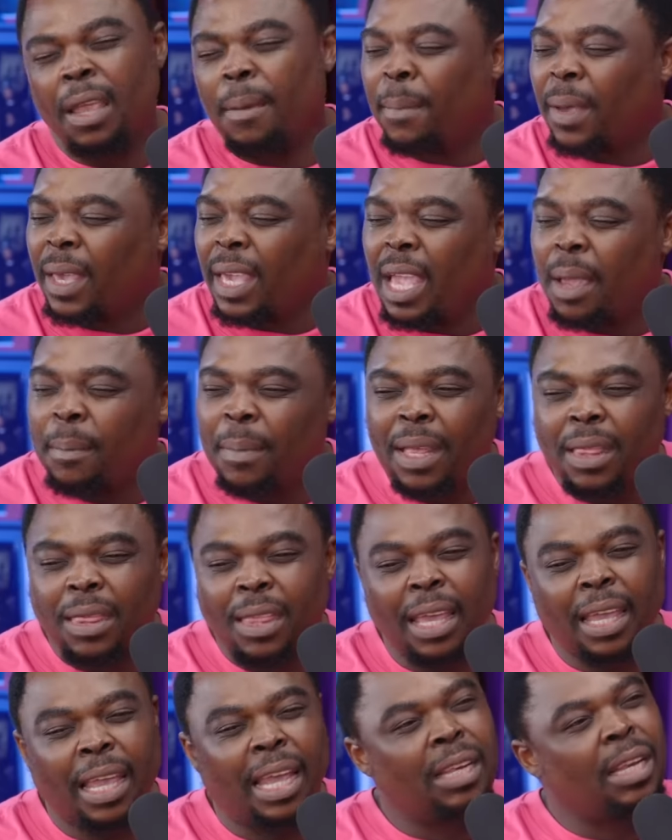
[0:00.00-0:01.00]
It became a
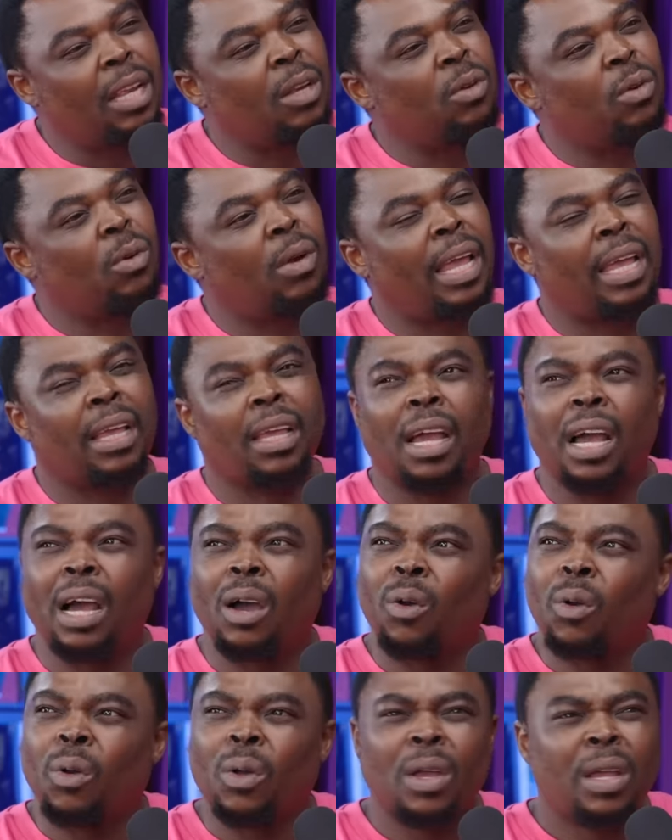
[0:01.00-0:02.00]
thing, and then you like,
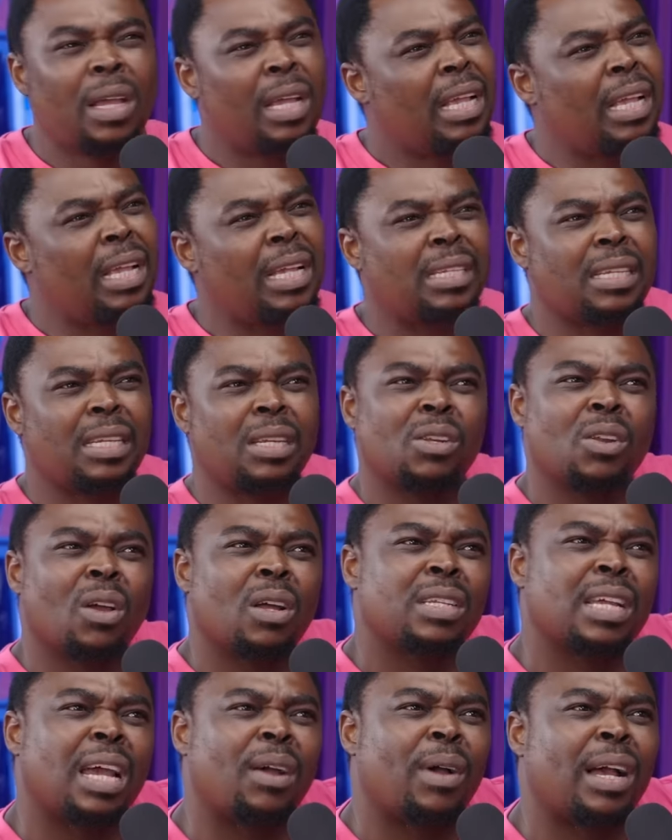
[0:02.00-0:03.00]
how? Is it
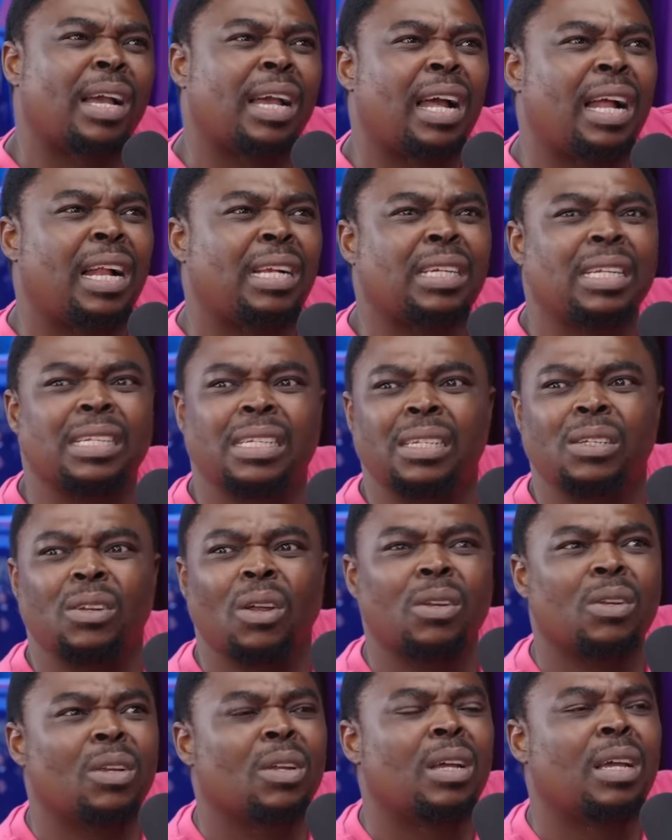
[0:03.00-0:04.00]
not our culture? Is it
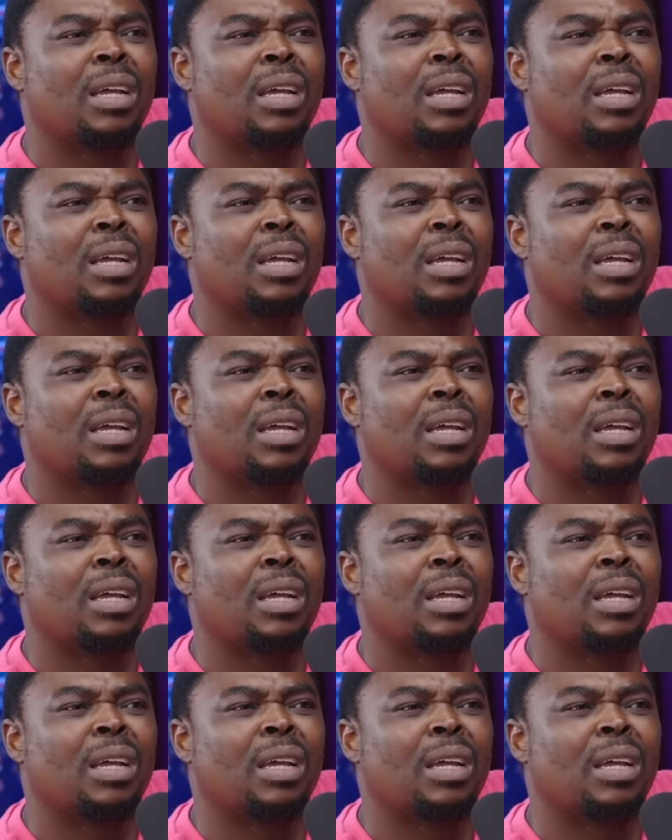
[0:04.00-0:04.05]
not?